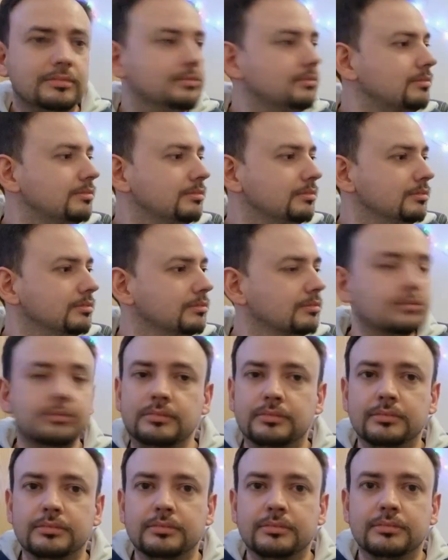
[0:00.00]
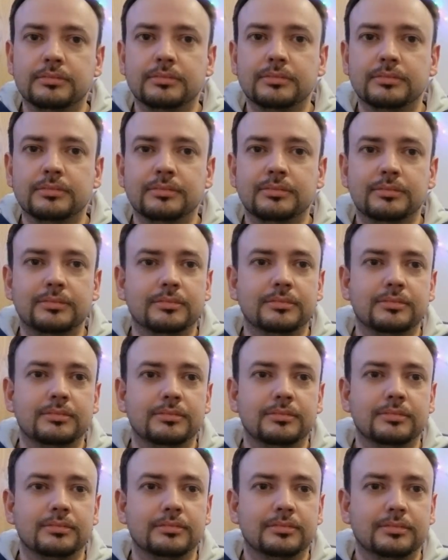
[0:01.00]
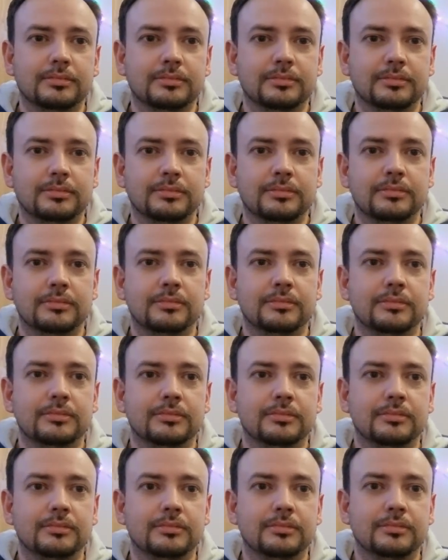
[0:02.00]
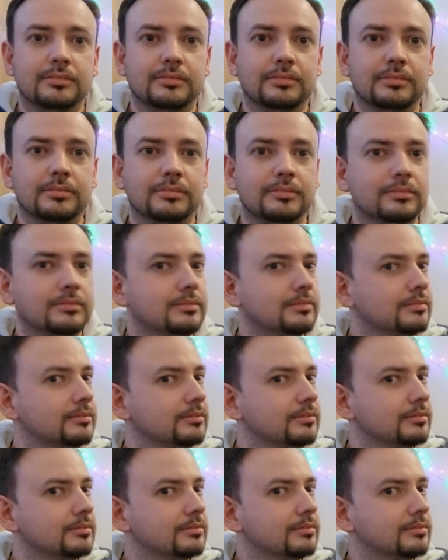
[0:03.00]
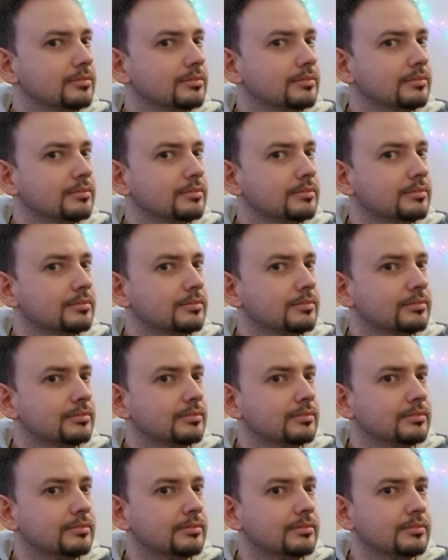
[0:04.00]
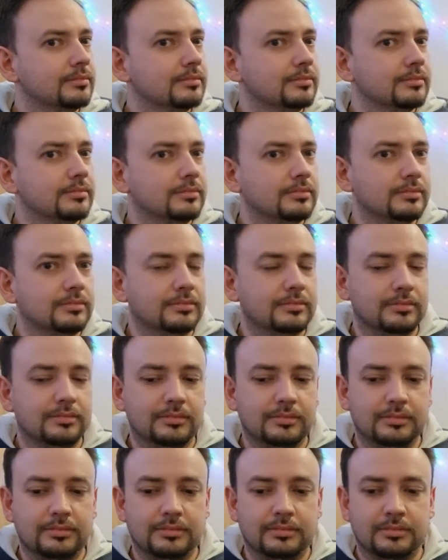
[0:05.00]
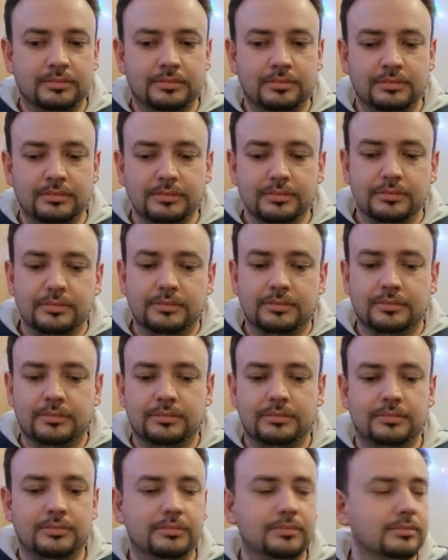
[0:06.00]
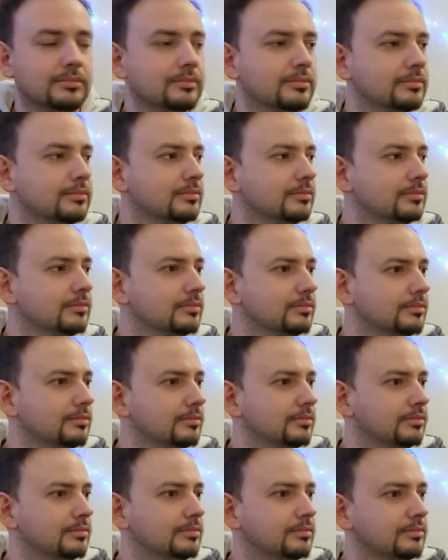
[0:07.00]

No words are spoken by the person on screen.